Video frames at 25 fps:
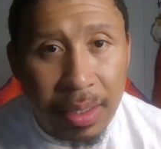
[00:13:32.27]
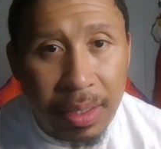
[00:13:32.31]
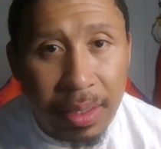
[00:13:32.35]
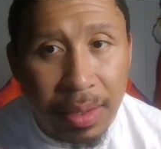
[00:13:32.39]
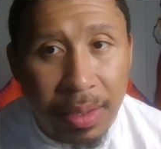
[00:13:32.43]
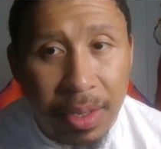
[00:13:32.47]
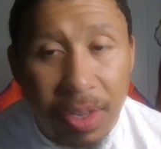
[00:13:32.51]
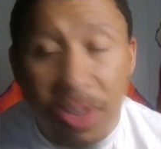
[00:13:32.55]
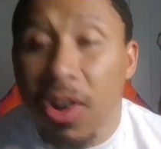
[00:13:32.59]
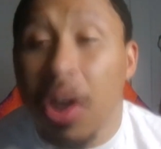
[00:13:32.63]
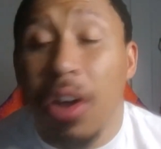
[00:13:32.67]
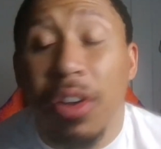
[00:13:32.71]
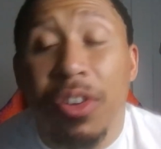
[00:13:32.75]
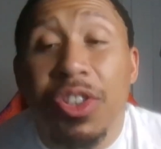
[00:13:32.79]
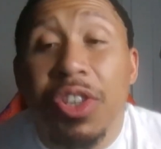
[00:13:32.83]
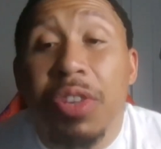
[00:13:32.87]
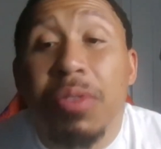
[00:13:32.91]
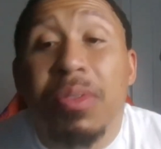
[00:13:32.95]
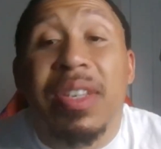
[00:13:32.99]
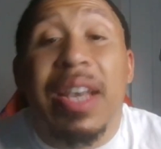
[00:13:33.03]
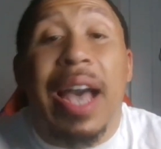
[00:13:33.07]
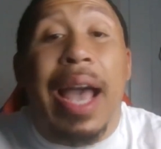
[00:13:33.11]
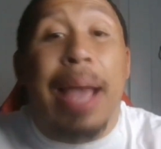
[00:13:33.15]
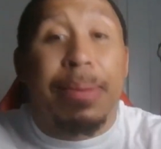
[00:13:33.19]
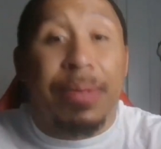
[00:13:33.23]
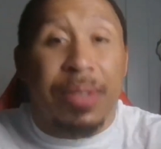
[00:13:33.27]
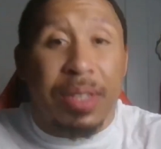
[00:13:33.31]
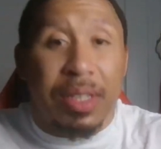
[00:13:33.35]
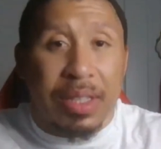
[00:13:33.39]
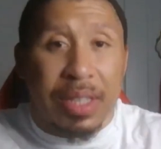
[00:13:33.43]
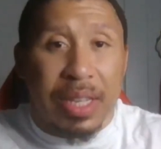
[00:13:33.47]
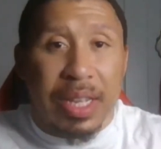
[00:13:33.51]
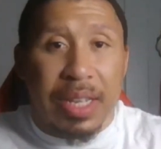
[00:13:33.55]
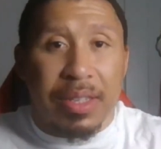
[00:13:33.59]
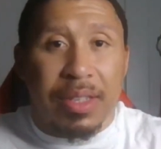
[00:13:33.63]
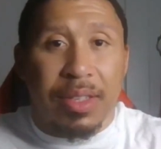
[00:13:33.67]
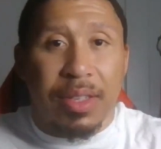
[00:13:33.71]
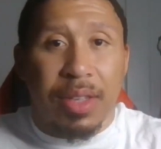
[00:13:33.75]
they're called new types in
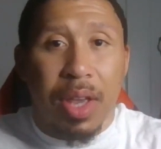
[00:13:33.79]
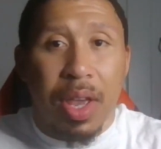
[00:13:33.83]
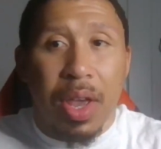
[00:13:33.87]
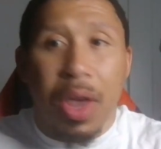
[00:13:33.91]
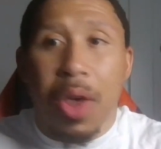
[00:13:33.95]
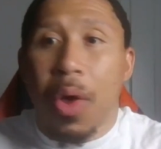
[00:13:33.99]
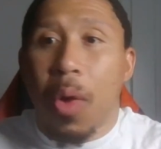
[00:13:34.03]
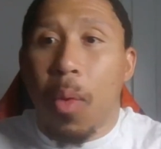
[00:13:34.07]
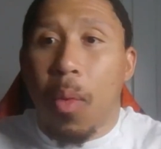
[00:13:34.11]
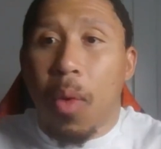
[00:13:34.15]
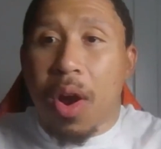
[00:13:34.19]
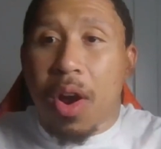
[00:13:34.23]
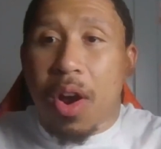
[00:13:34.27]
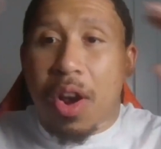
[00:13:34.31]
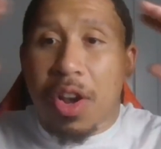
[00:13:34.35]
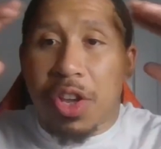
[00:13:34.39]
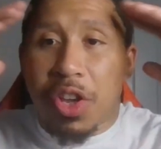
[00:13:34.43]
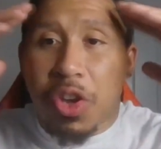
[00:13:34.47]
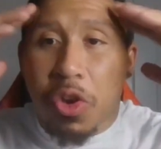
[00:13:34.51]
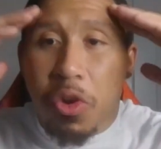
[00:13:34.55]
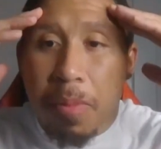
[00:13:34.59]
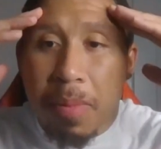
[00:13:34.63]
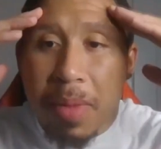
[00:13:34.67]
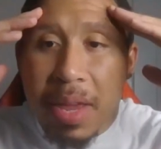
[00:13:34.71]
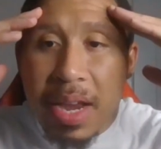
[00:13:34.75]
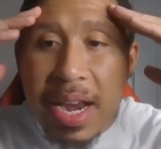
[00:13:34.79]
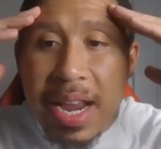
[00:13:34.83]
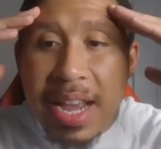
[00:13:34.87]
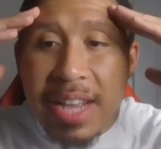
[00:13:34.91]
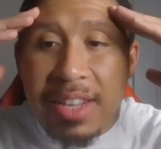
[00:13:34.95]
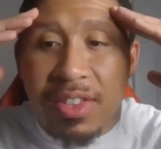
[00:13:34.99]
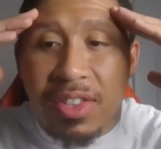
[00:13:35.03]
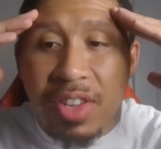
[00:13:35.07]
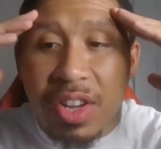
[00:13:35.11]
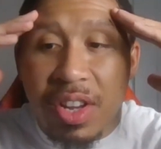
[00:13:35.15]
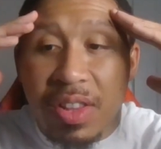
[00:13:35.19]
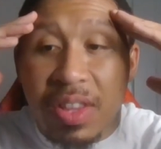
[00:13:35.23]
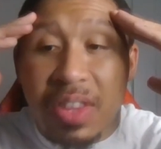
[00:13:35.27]
this where a human
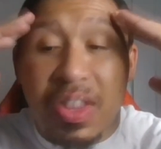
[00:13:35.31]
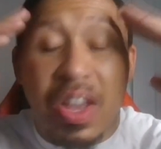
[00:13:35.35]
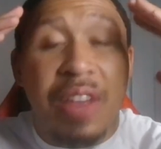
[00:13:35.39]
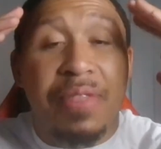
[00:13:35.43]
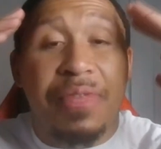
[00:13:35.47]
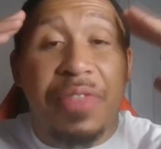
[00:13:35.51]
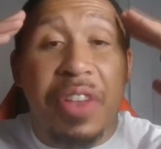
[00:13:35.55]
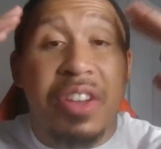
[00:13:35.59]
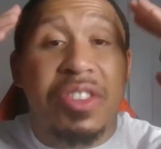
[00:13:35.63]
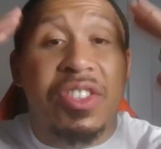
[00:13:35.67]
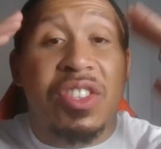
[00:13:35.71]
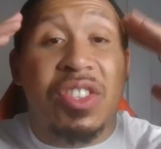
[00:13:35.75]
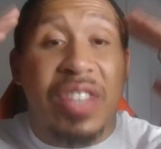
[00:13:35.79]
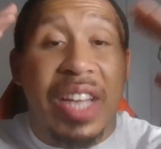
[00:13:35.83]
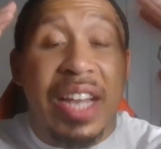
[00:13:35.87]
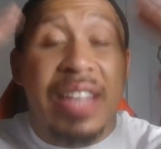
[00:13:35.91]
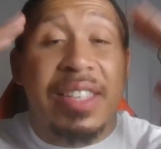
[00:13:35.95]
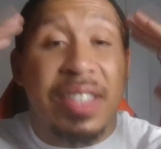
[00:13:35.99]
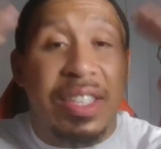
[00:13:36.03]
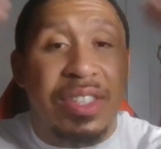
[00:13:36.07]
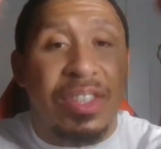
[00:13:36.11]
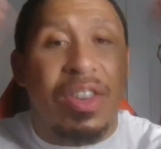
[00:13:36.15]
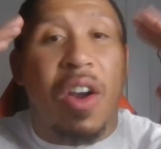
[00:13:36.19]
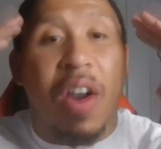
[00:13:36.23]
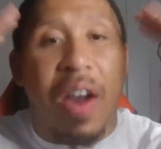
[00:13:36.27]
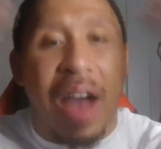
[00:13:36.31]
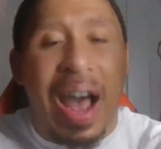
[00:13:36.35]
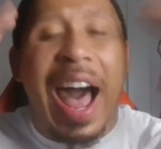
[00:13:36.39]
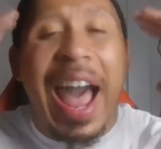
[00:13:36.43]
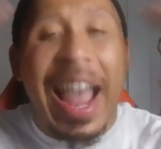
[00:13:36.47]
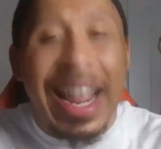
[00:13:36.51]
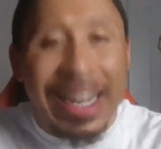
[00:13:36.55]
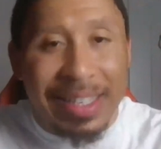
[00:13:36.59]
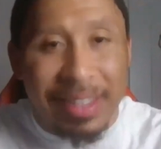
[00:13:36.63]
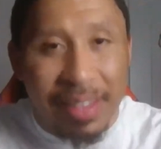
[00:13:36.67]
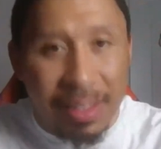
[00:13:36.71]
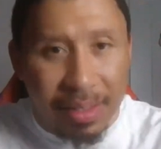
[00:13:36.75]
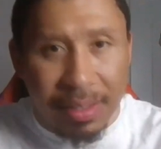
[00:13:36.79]
is their their, their senses are
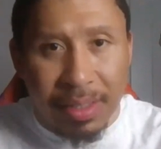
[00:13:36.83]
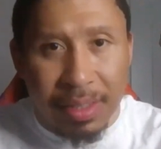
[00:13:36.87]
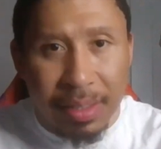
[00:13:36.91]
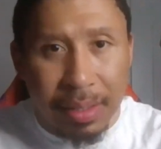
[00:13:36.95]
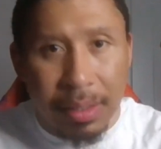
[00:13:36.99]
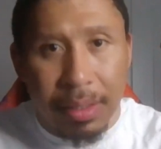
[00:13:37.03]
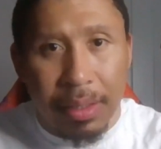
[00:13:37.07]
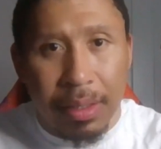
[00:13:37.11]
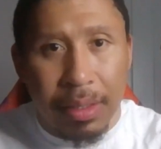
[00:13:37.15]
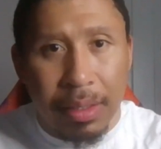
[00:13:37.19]
heightened